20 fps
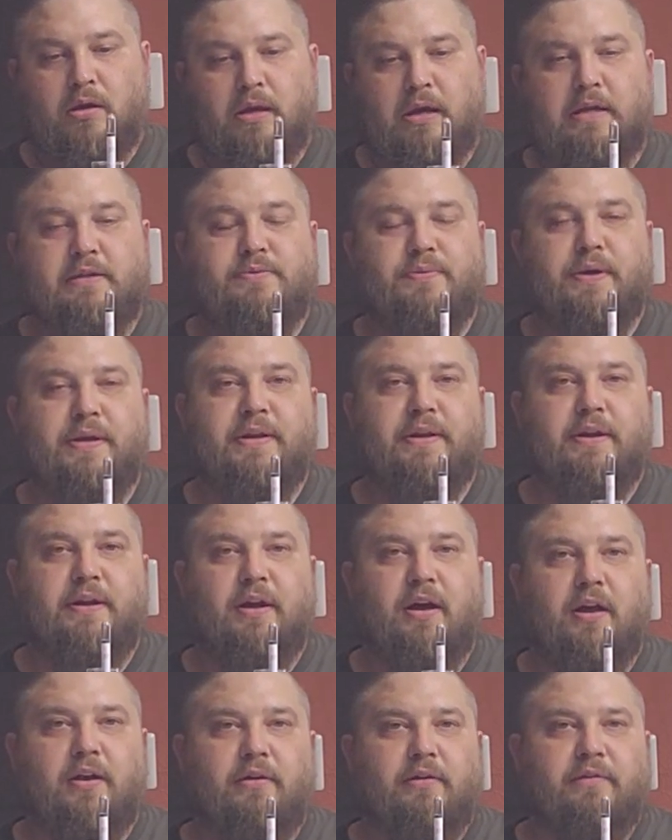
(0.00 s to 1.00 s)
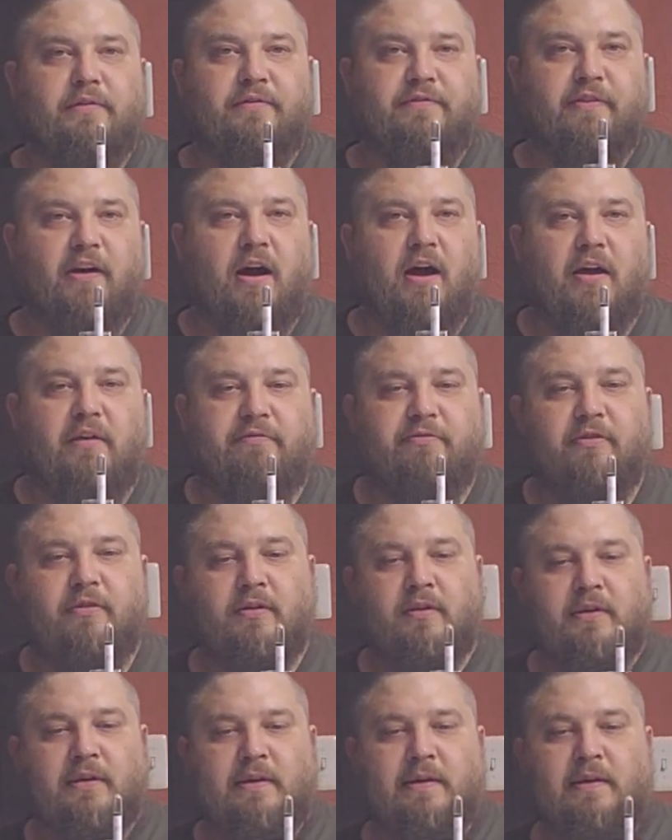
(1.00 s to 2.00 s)
That's reading at 105.
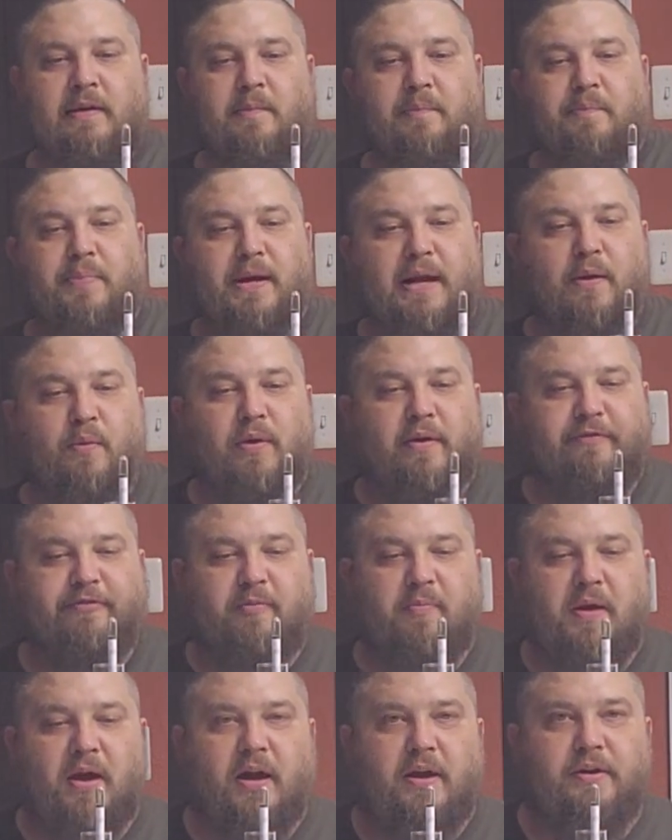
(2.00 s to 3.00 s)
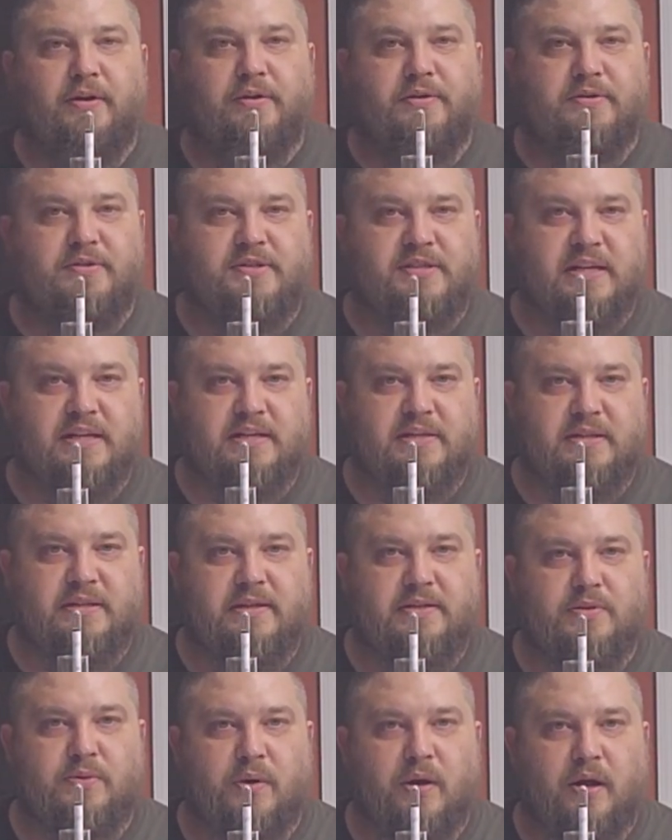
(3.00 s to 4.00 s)
But I went from
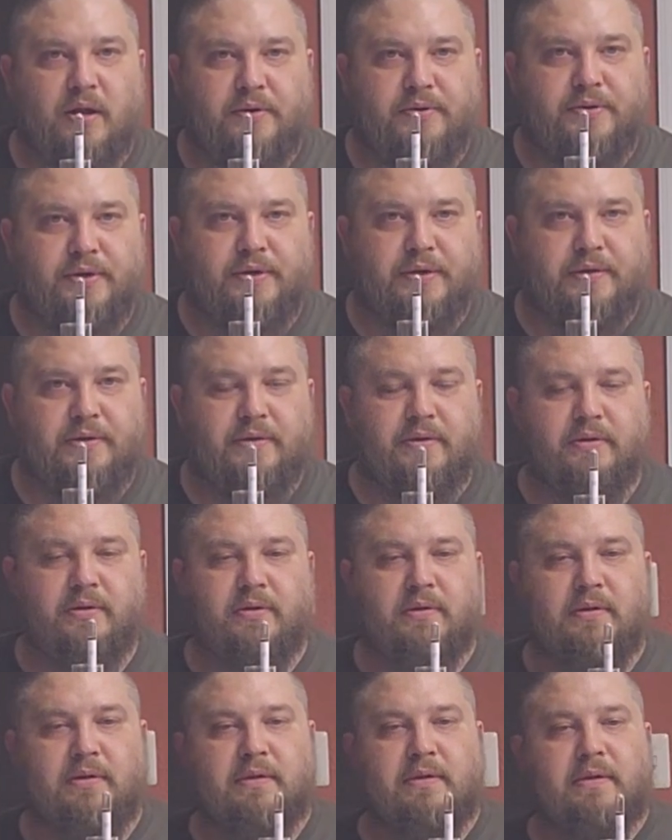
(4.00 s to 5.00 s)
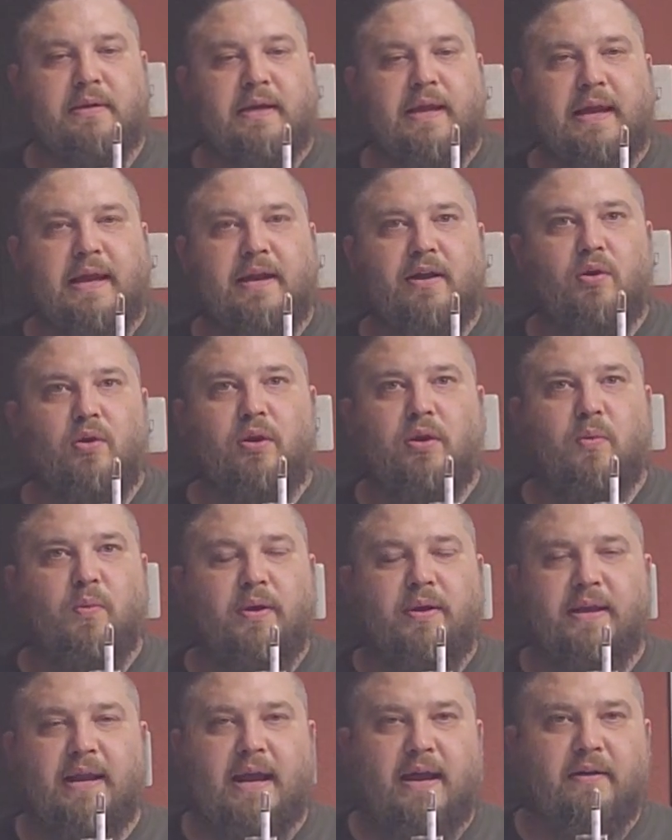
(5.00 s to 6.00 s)
160 to 100. And it only
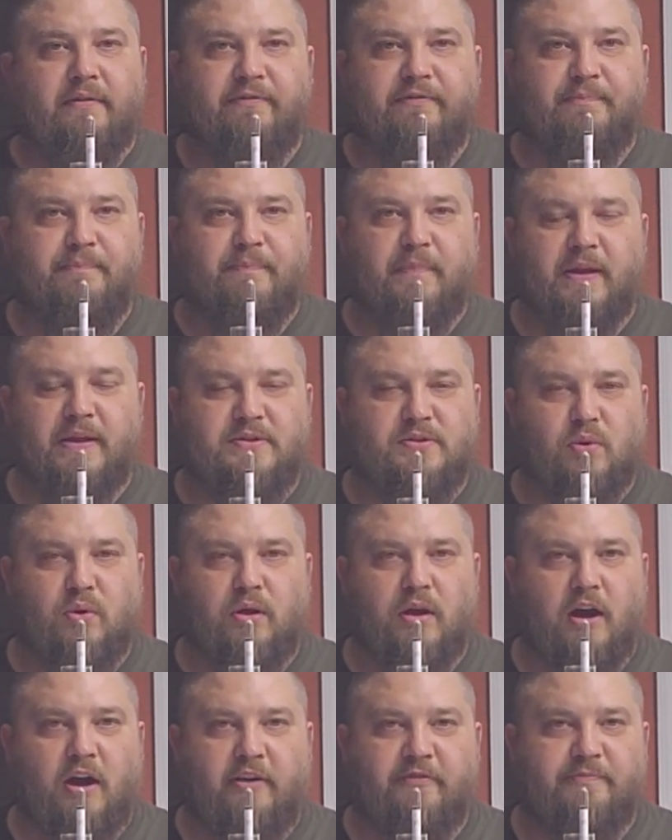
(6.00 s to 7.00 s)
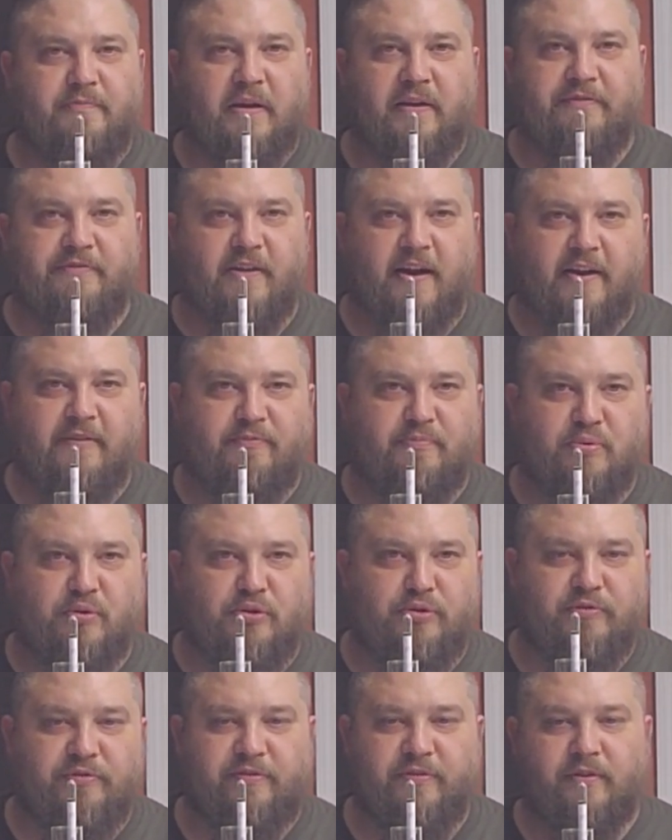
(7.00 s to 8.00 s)
went down. It's only off by 5
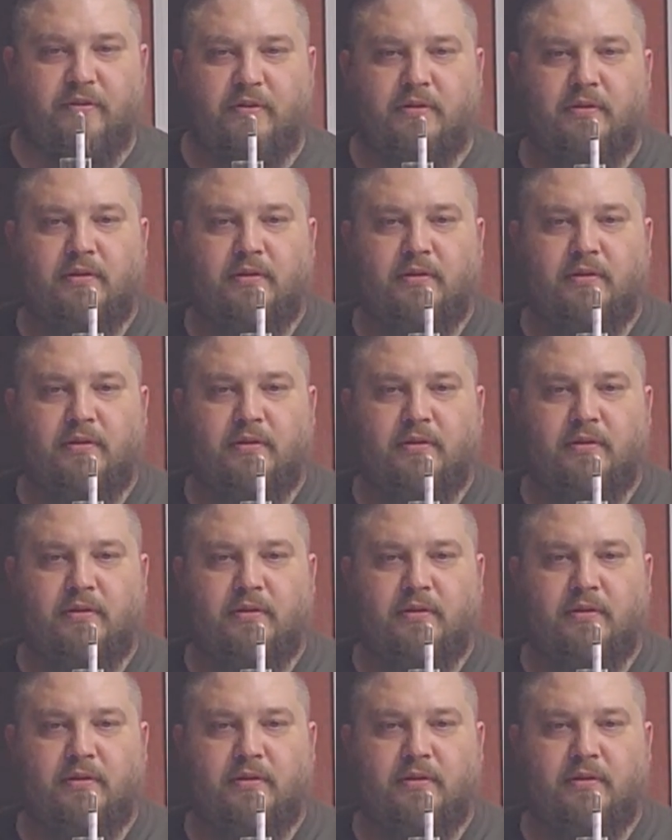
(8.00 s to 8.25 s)
proof.